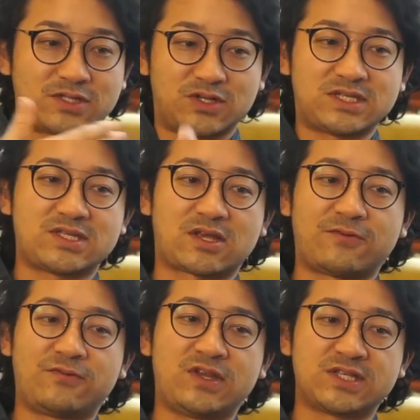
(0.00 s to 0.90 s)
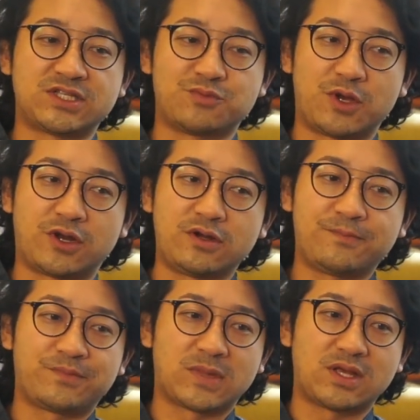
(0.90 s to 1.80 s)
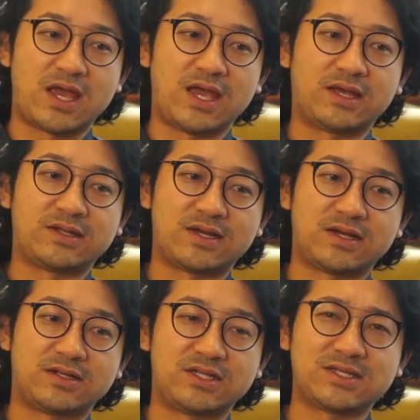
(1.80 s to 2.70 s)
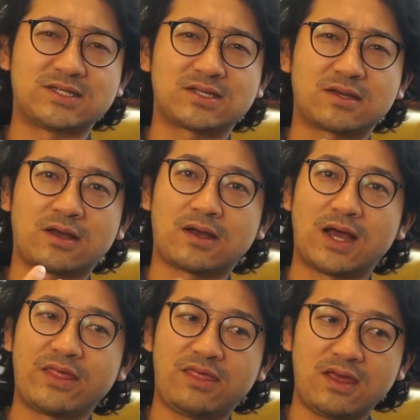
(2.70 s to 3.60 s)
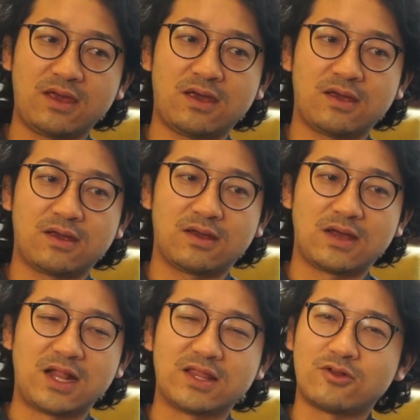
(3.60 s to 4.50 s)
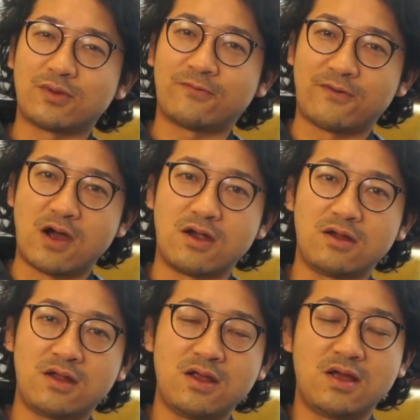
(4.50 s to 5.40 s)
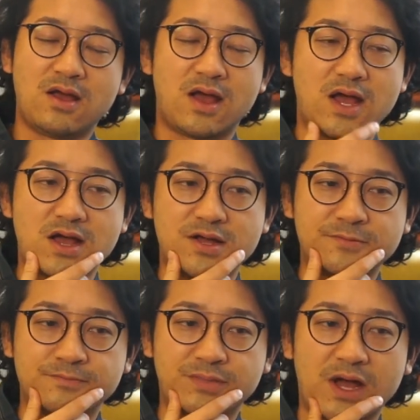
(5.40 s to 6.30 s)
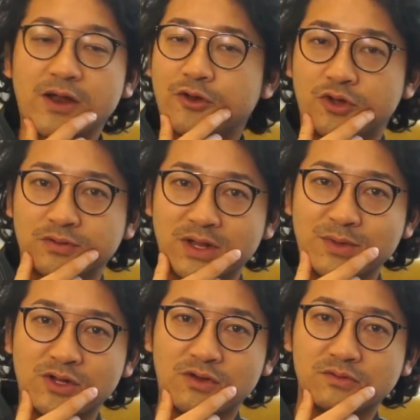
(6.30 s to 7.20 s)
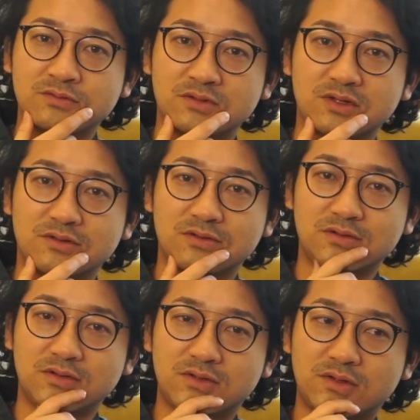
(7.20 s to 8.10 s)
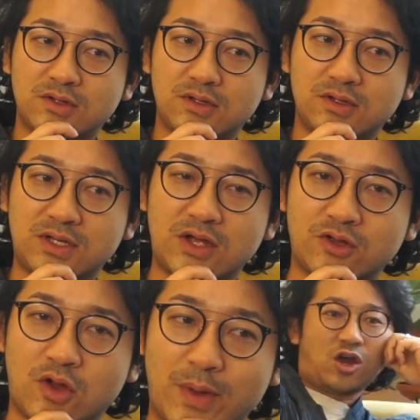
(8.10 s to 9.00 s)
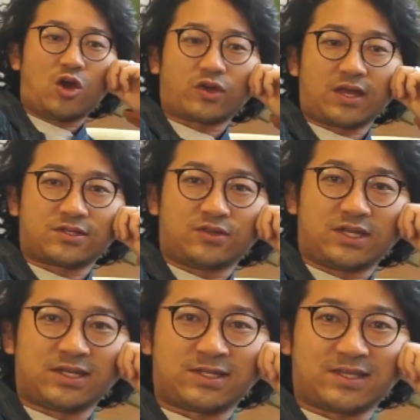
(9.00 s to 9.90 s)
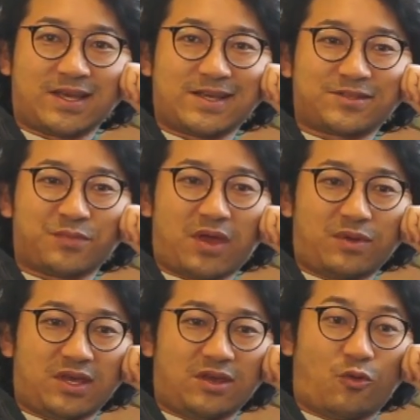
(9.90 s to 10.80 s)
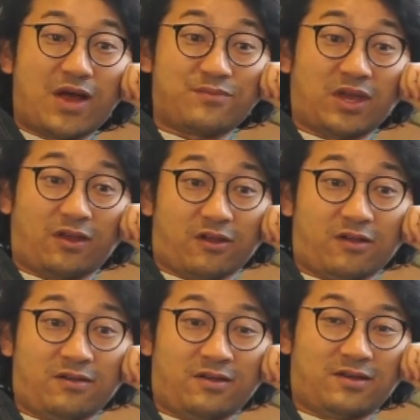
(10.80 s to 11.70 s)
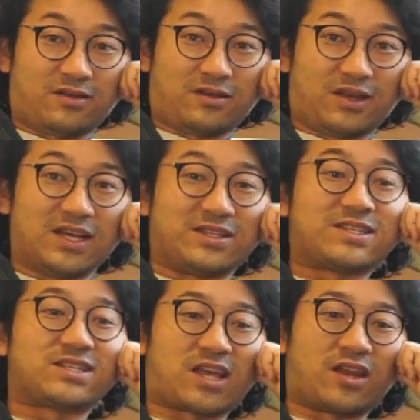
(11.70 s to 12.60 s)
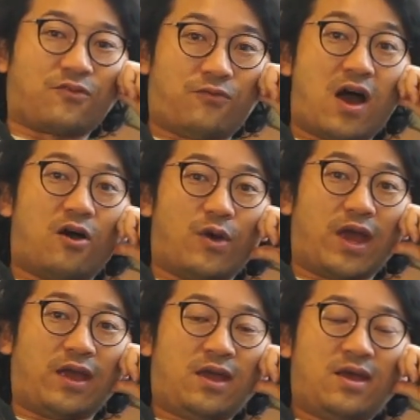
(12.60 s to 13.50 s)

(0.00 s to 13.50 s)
So this is like 50 centimeter, and this is I think a little bit far, but I don't know. Let me know down a comment. Okay, so this is maybe 1 meter. This is kind of far away.